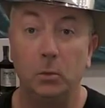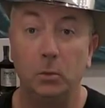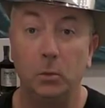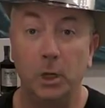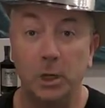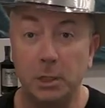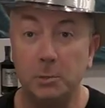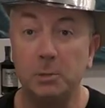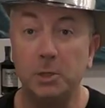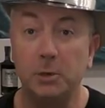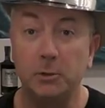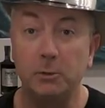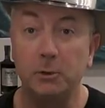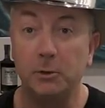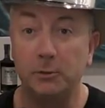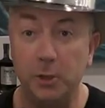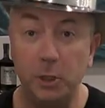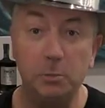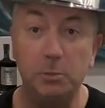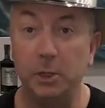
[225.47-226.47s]
Welcome to the
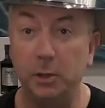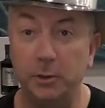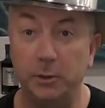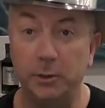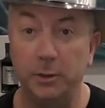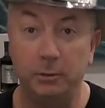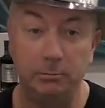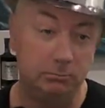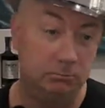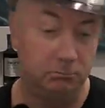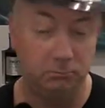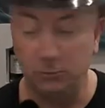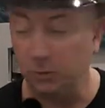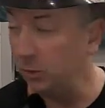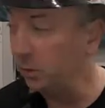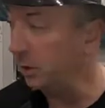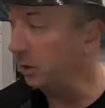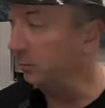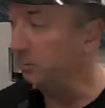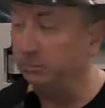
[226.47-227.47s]
review booth,
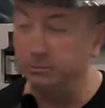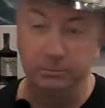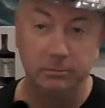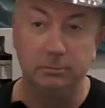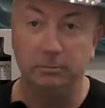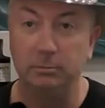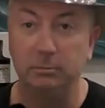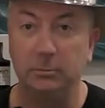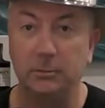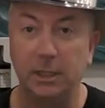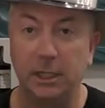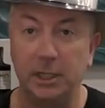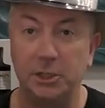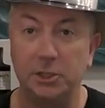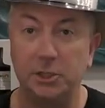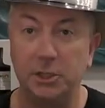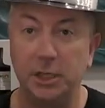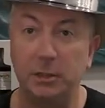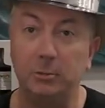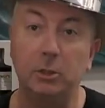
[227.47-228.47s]
or the
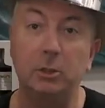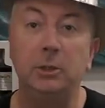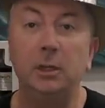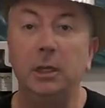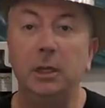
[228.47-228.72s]
kitchen table.